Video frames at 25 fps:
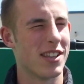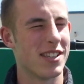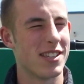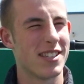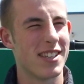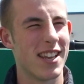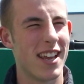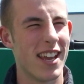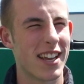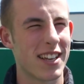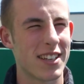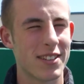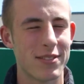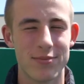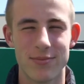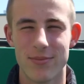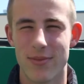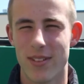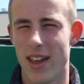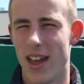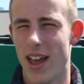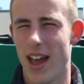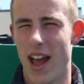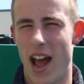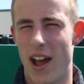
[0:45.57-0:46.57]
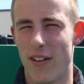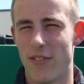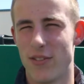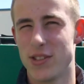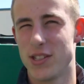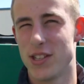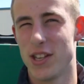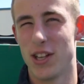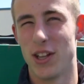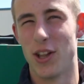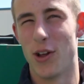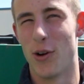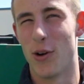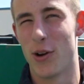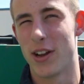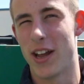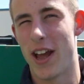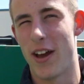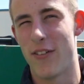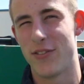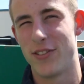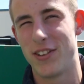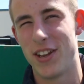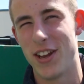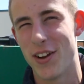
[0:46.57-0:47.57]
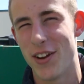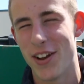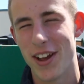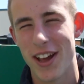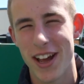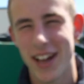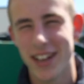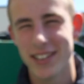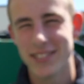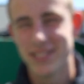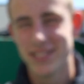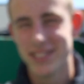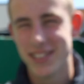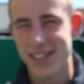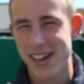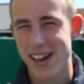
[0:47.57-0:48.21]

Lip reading: of the stick. I have to sit in the lower cafeteria.